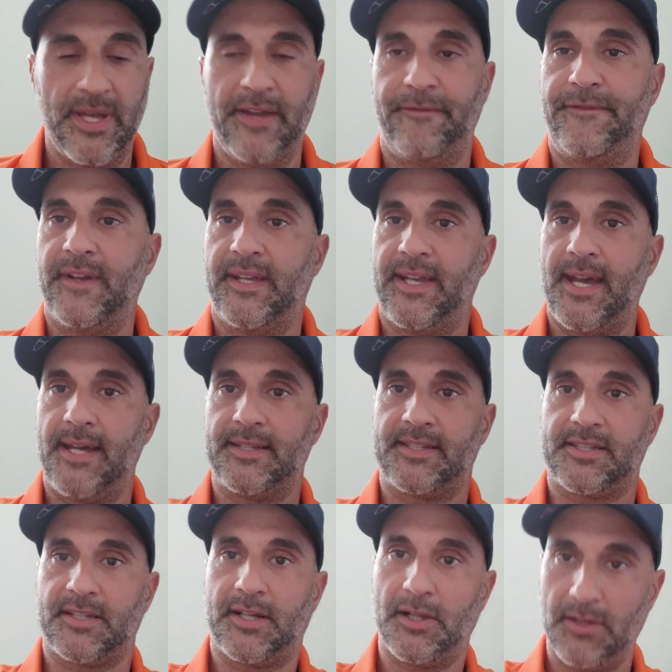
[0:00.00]
If it
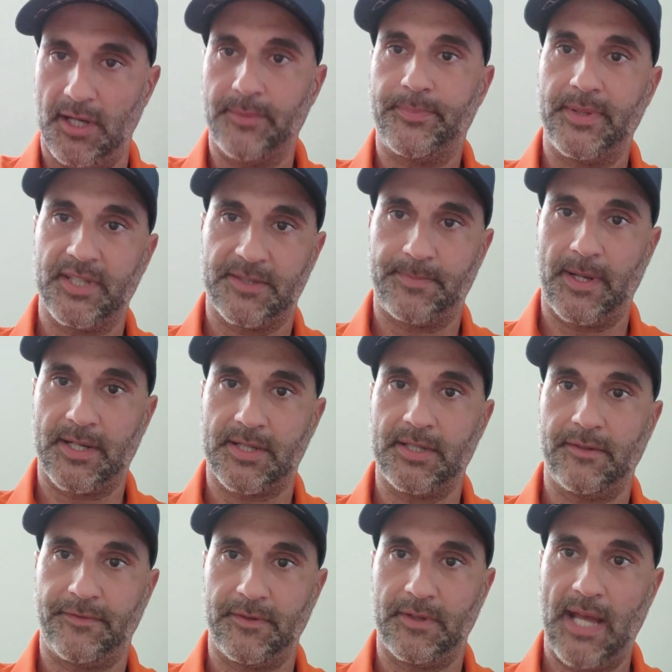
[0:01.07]
gets clumpy, especially
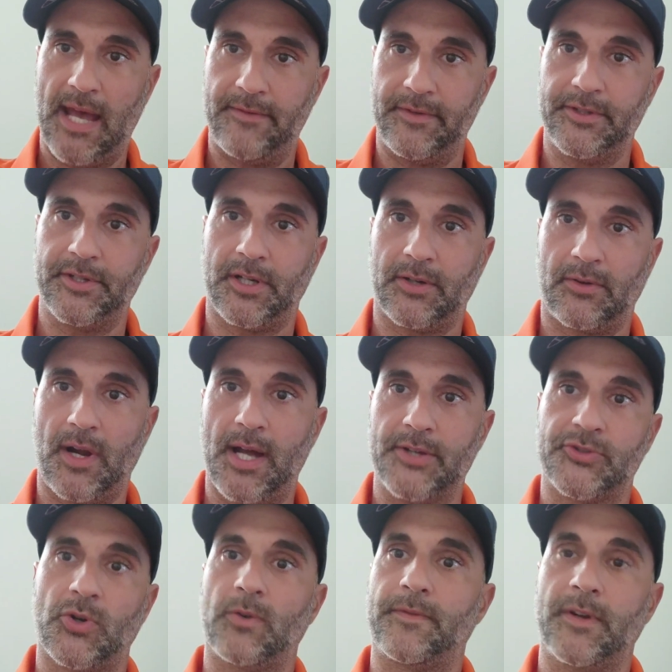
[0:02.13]
if you have in your
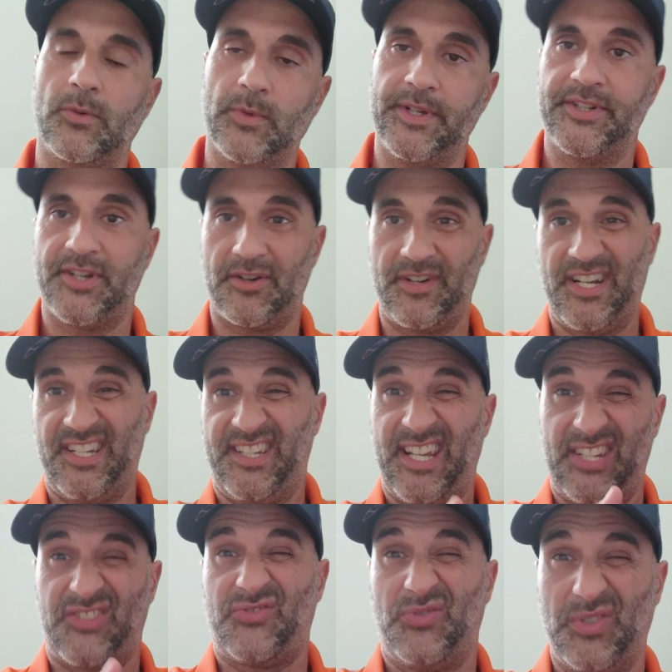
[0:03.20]
garage over the winter and it
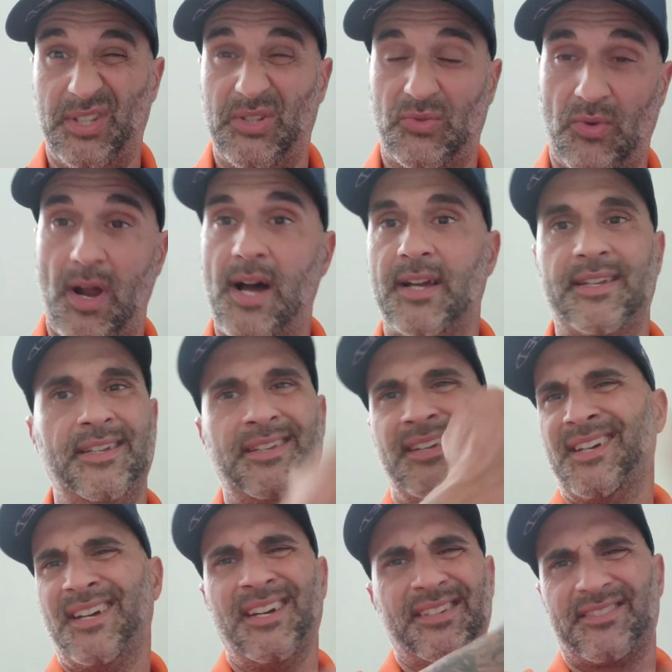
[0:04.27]
gets really rocky,
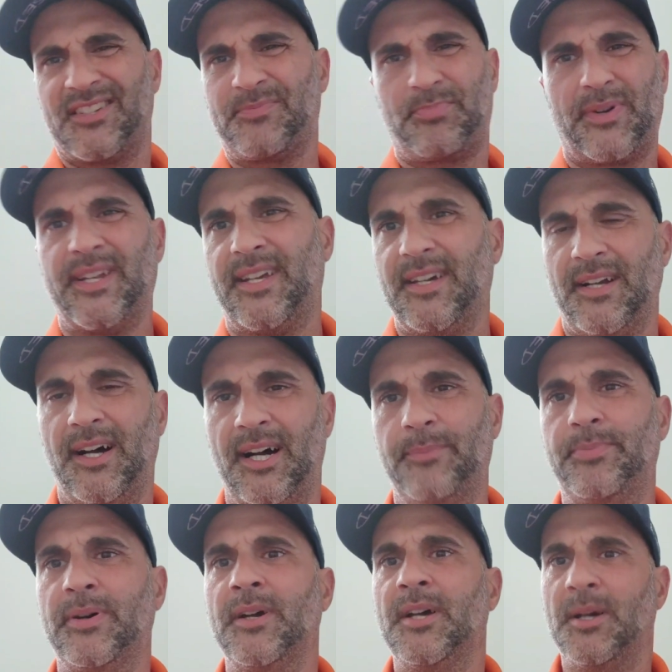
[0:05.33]
just break it
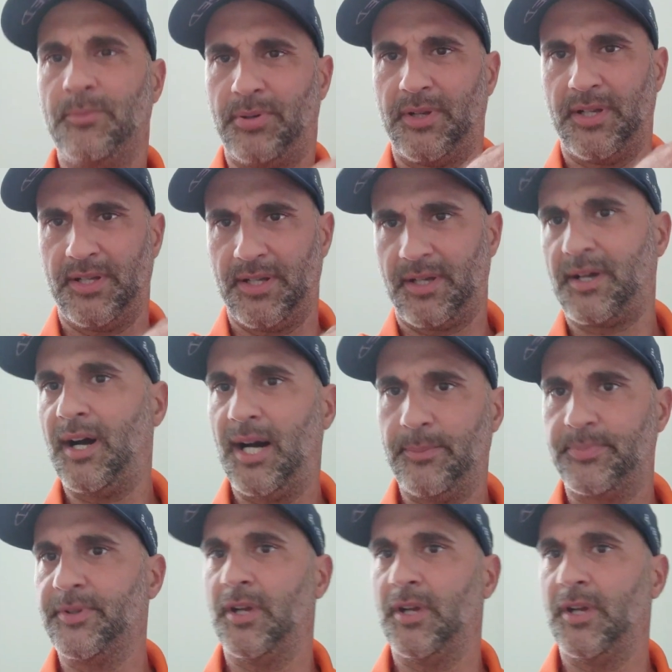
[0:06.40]
up, put it in a cup.